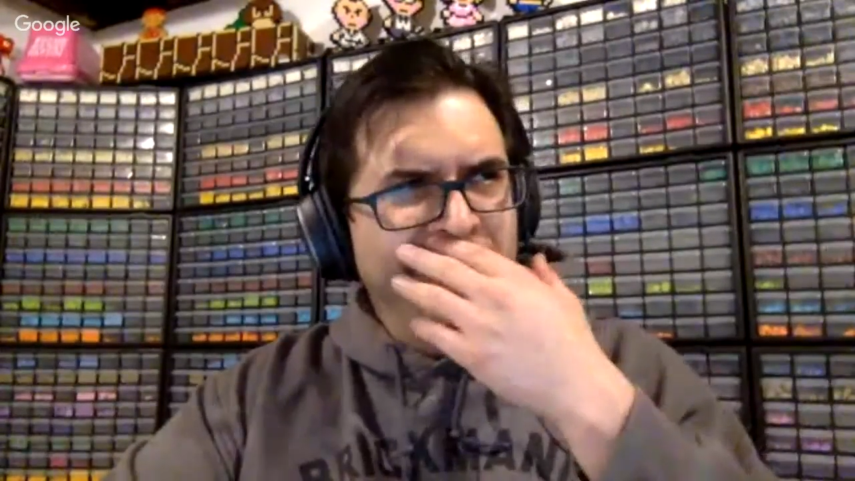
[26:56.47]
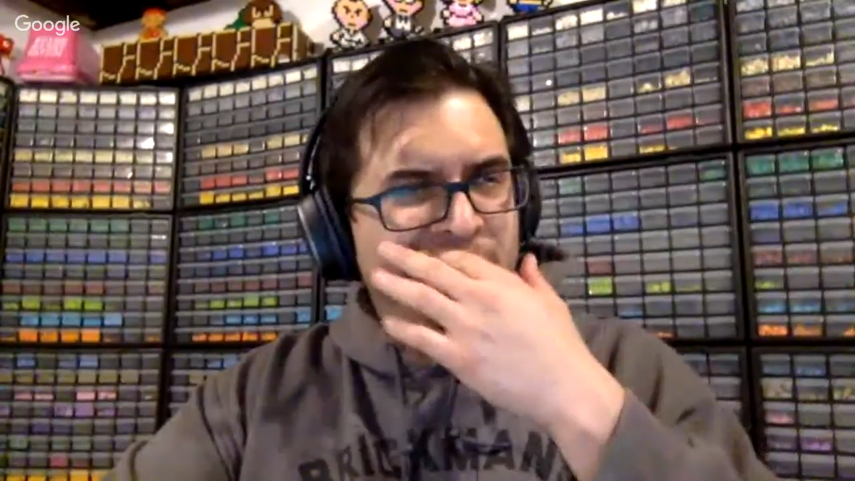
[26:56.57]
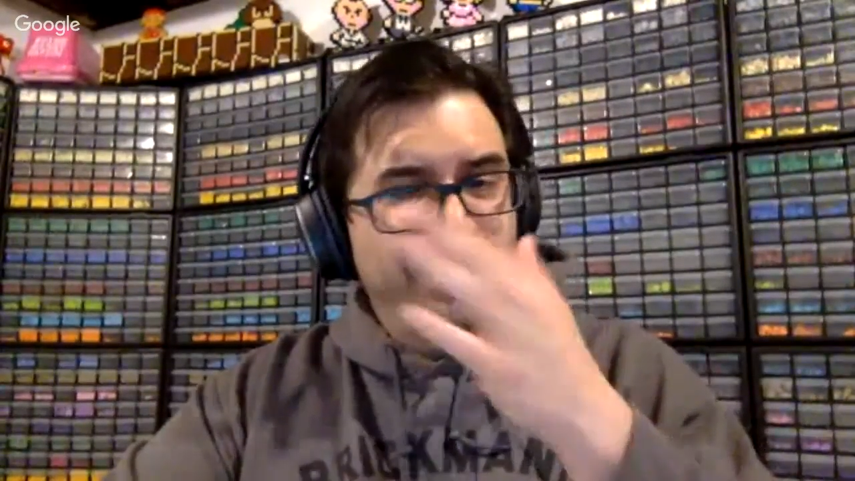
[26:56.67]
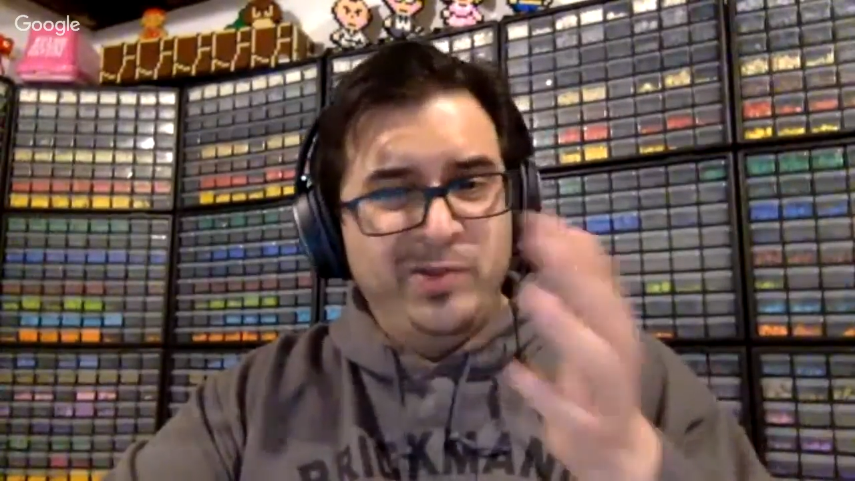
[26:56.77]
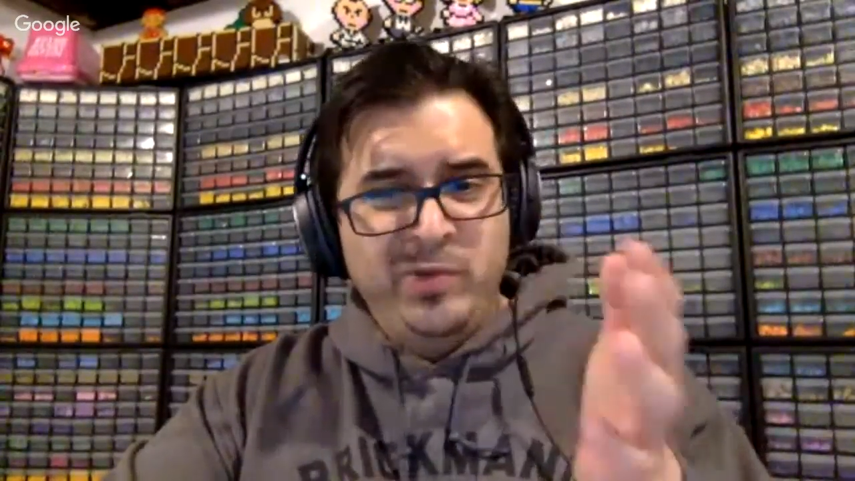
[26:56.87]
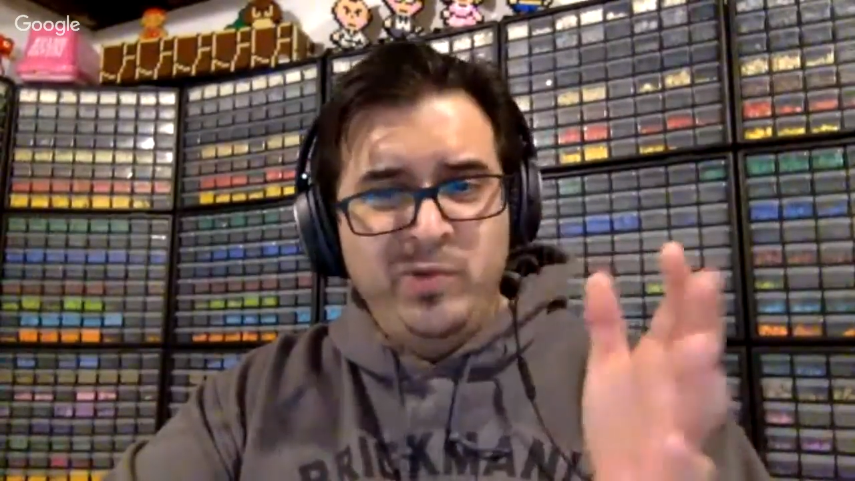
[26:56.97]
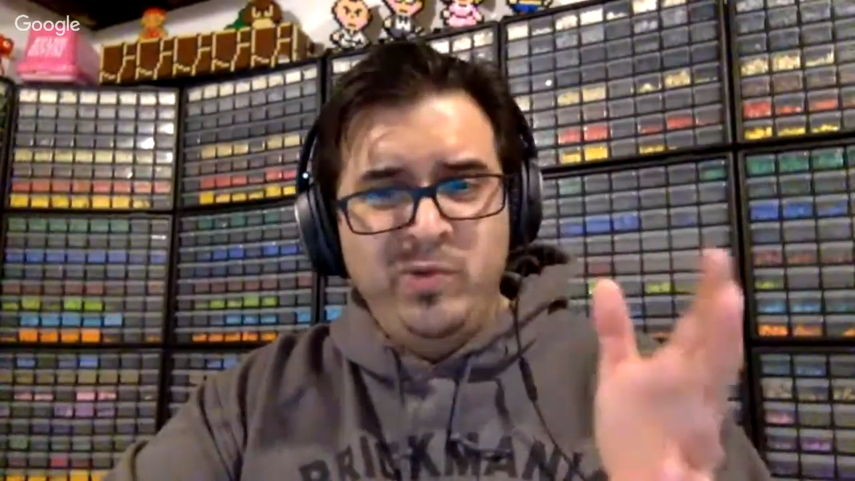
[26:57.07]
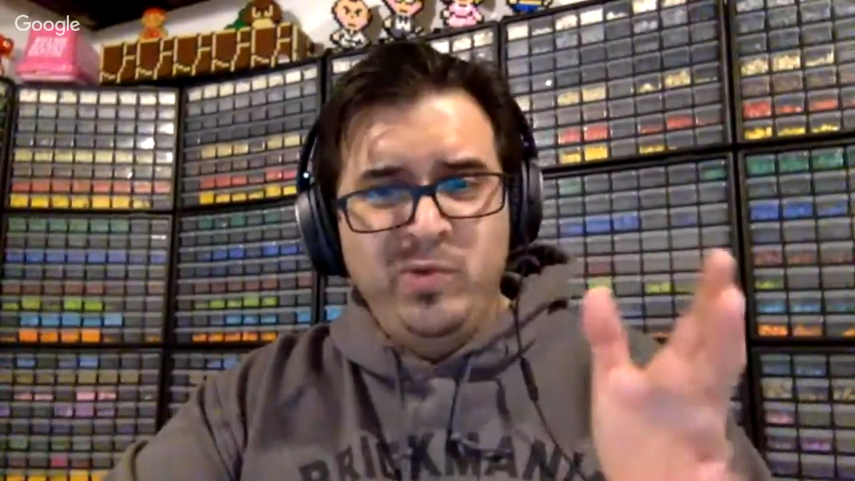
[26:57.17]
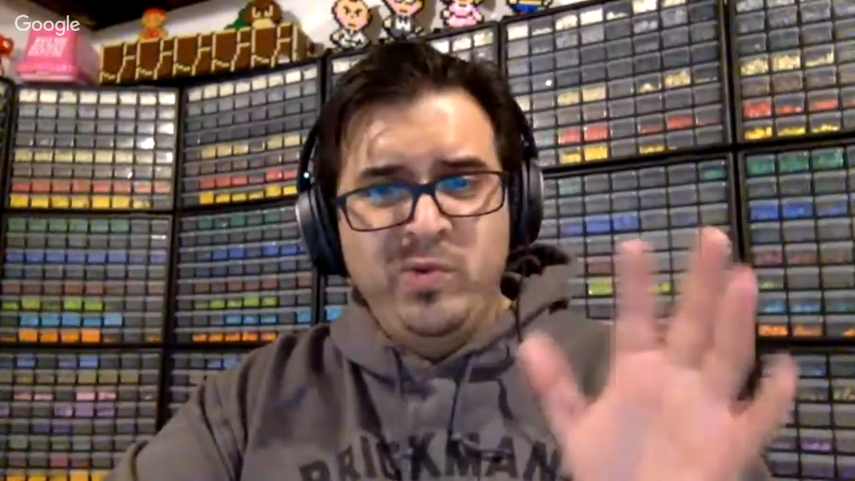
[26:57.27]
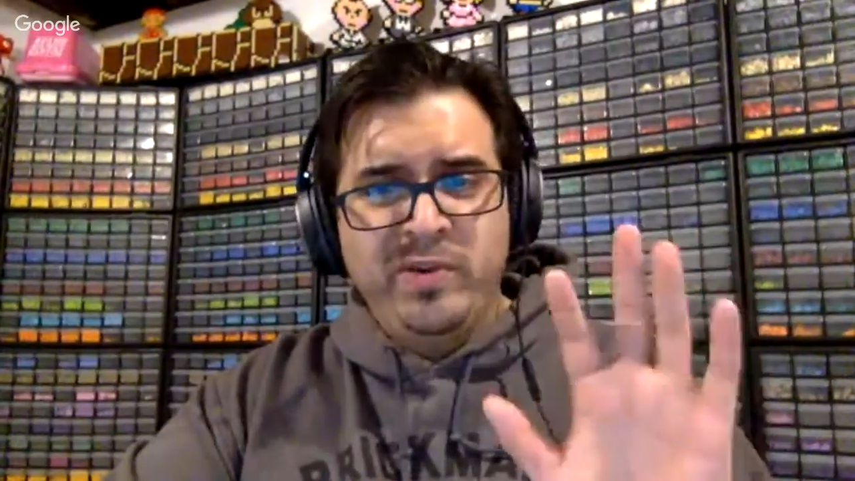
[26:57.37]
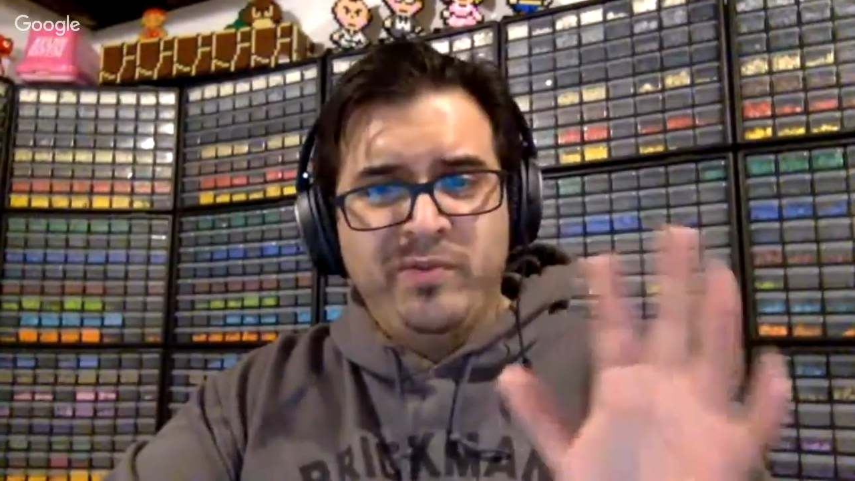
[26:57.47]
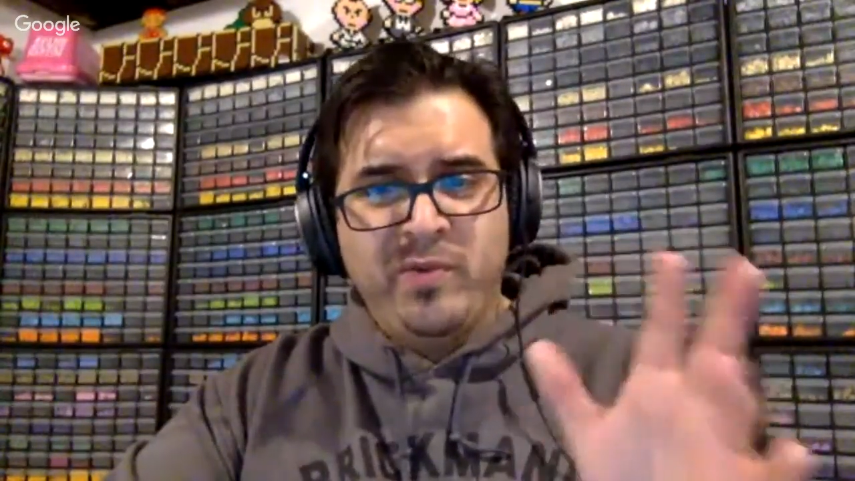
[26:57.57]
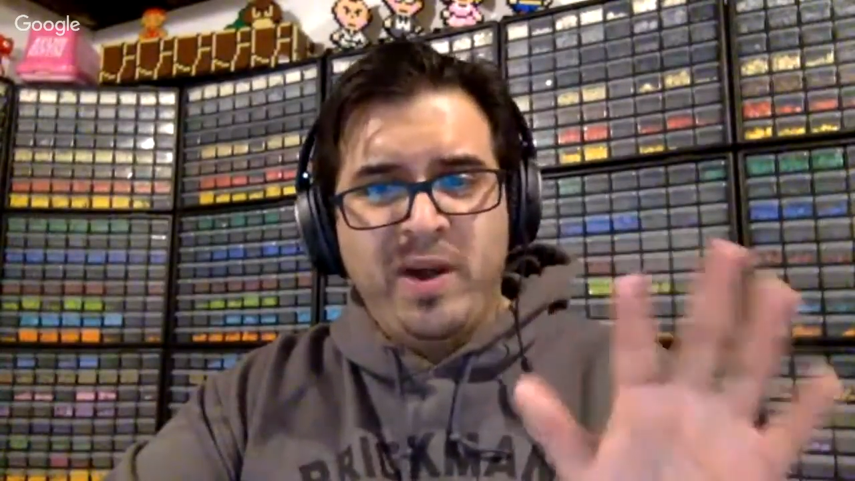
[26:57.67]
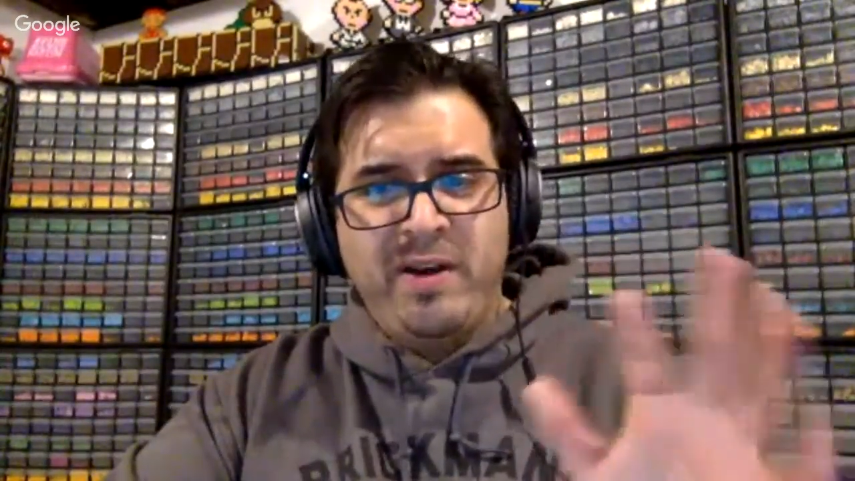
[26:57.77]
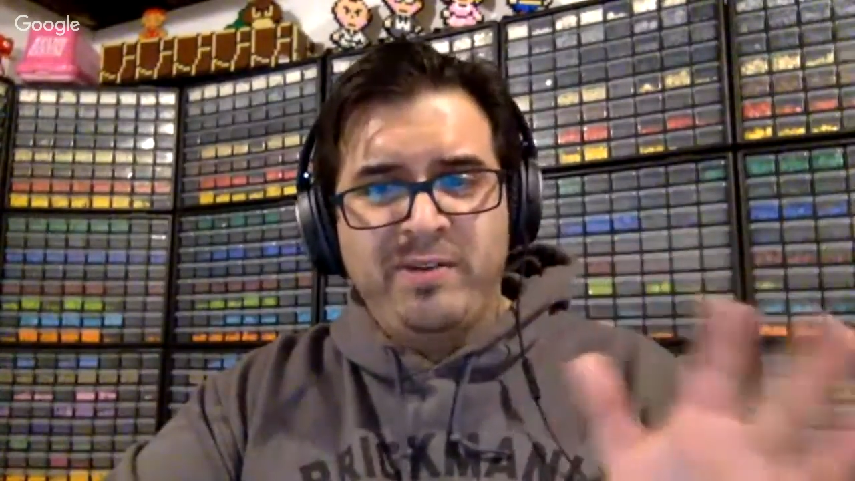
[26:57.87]
2 to 4
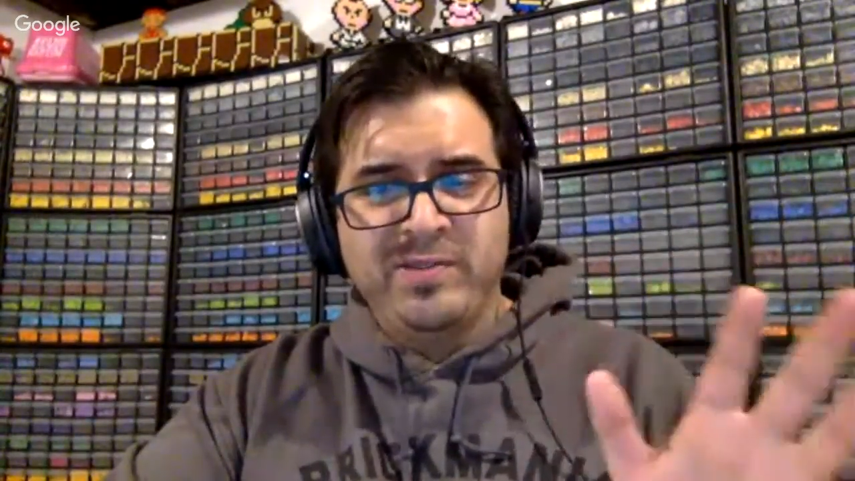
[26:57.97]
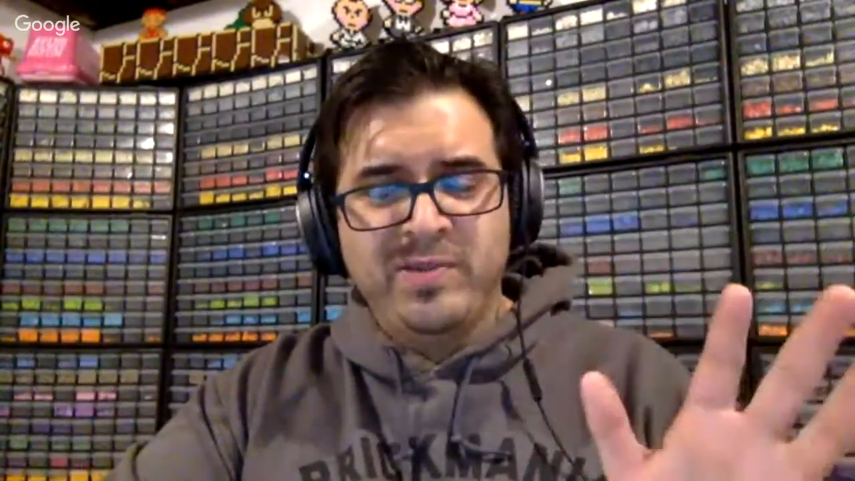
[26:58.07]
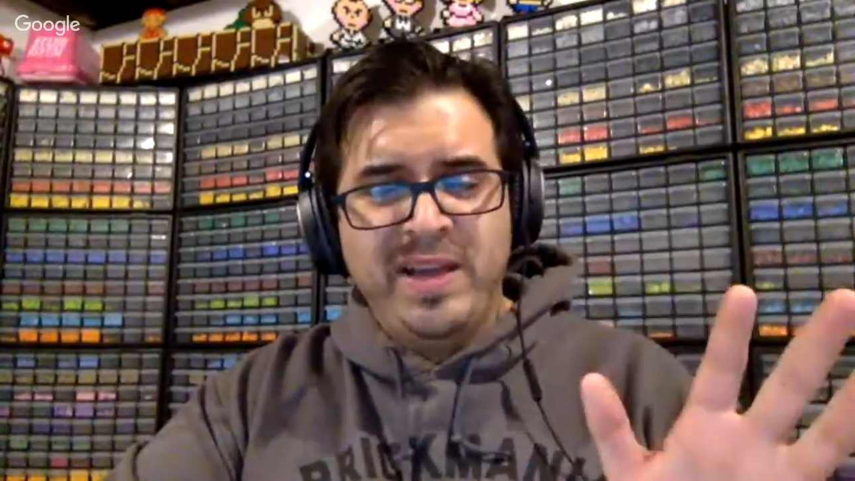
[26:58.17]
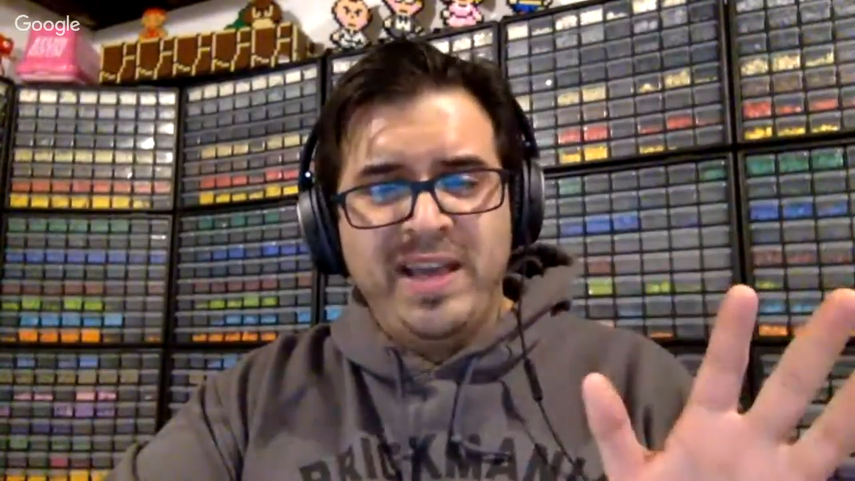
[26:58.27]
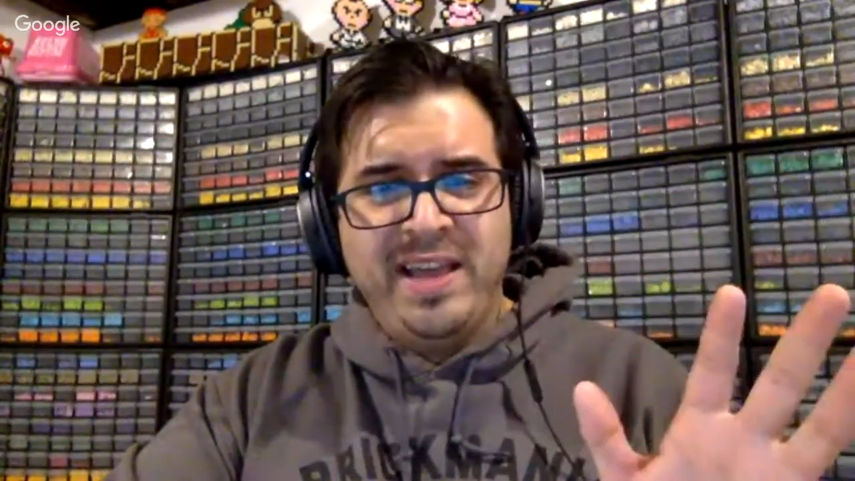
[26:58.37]
hours away.